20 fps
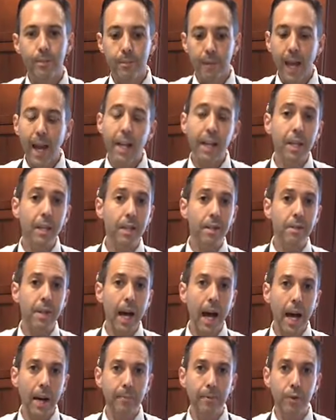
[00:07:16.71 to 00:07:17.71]
And it is
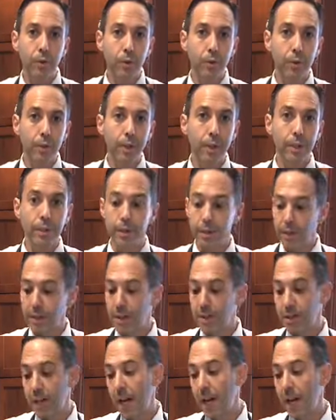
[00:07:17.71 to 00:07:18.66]
absolutely delicious.